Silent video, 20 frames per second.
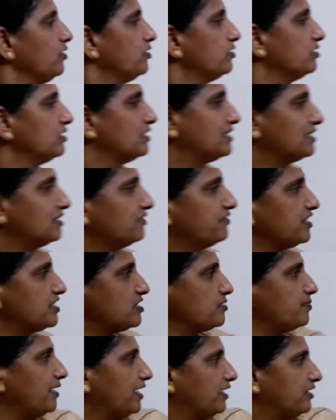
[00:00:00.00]
This is the
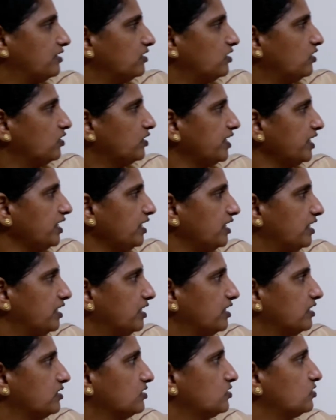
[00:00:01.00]
first part.
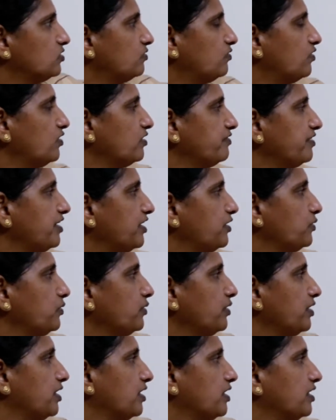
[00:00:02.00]
Okay. So what we are
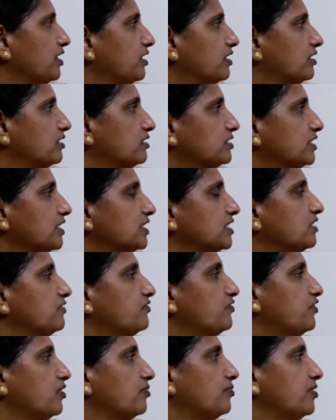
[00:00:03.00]
doing here? Section
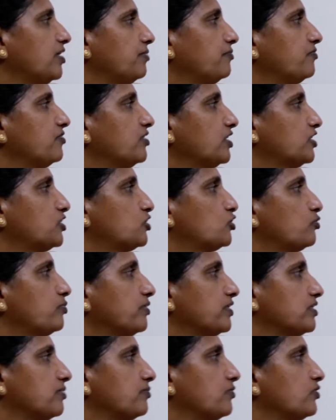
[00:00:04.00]
formula m1 x2
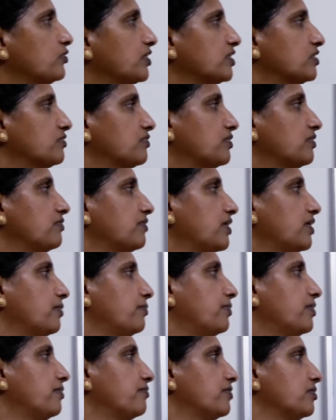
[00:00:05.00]
plus m2 x1 divided
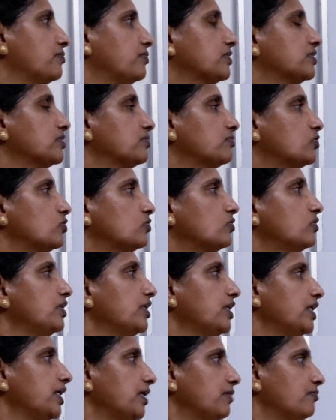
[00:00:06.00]
by m1 plus m2.
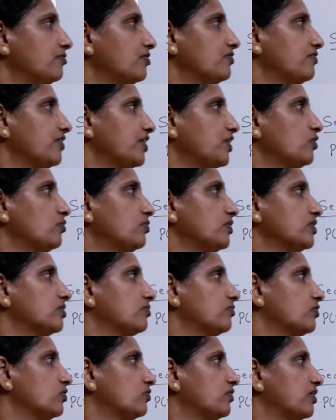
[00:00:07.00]
m1 y2 plus
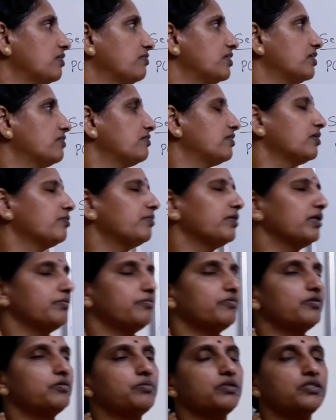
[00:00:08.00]
m2 y1 divided by
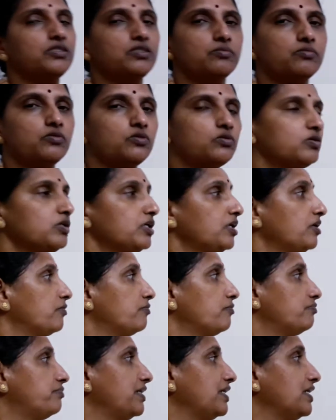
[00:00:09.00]
m1 plus m2
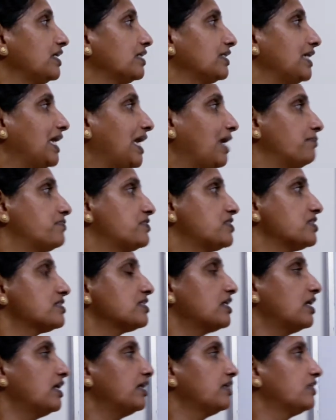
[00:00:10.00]
being the
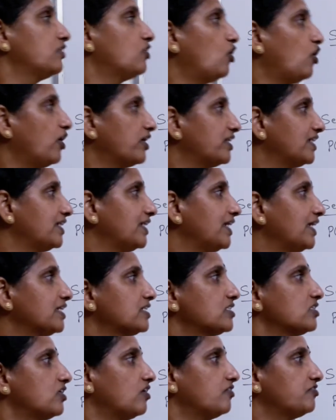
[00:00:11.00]
abscissa and the
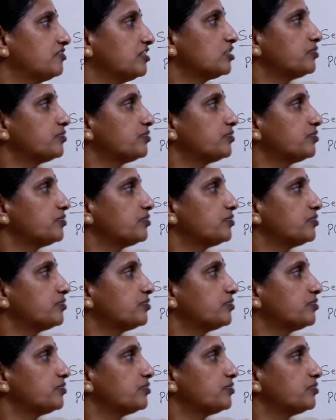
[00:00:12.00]
ordinates of this